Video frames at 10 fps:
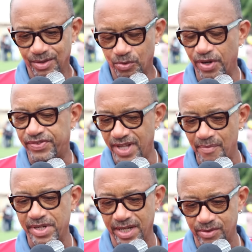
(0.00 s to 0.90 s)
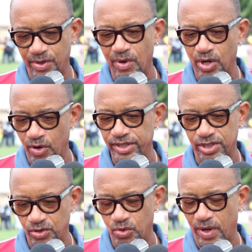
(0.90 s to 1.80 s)
With Dominic, we were going
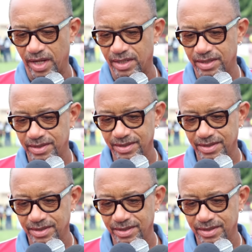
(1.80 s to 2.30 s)
to do well.